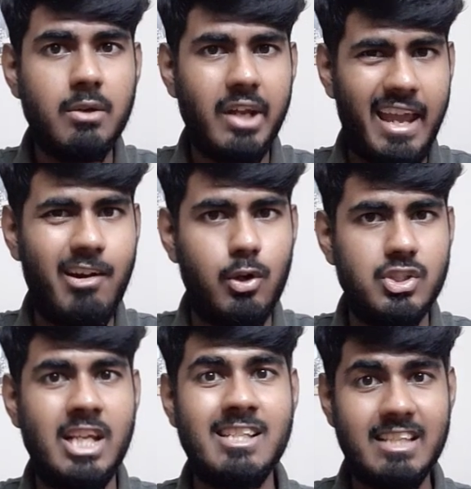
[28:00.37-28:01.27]
our
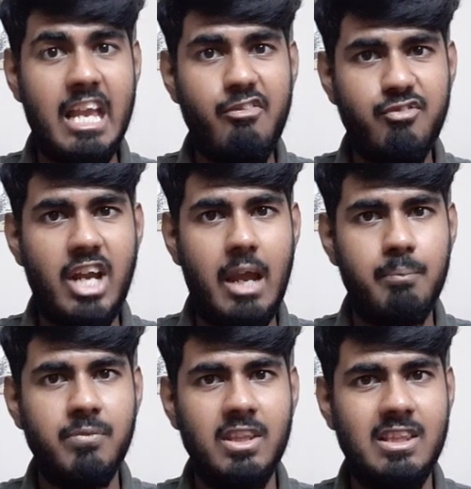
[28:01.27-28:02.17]
errors and save time,
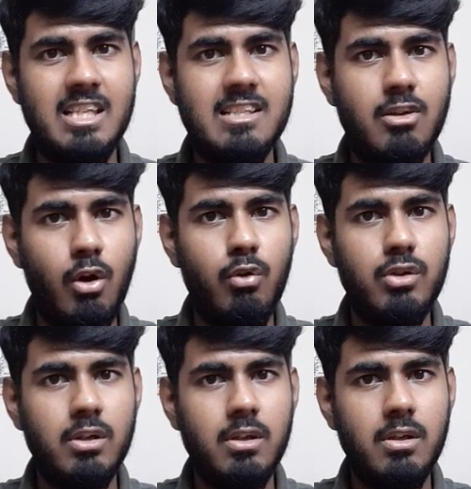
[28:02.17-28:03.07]
this
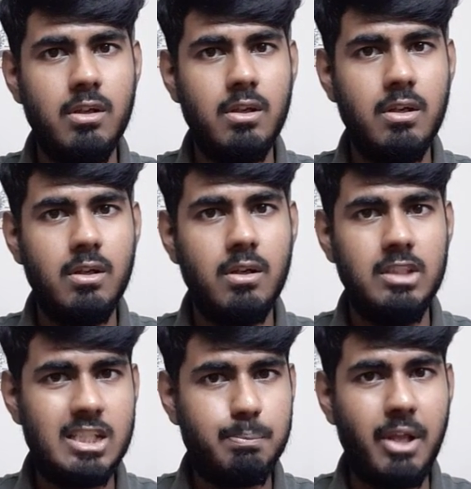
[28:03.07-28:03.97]

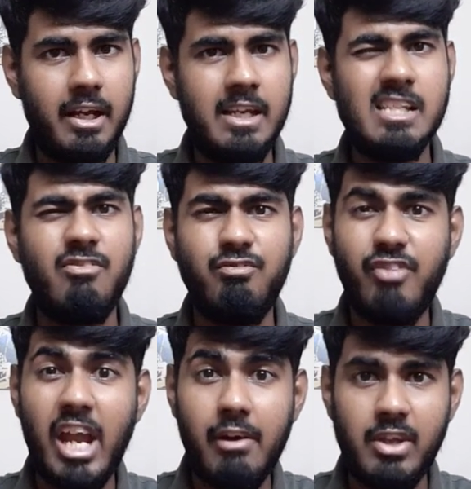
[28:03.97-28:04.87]
plugin is
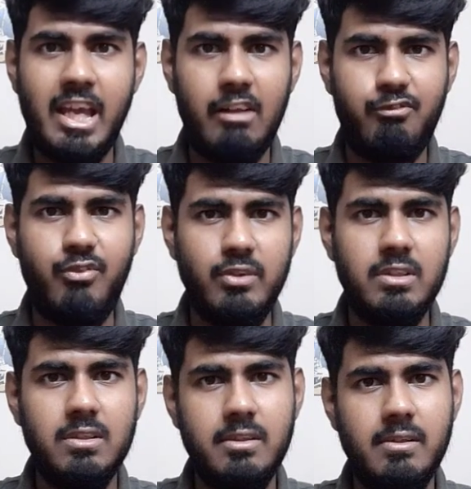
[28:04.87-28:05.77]
very helpful.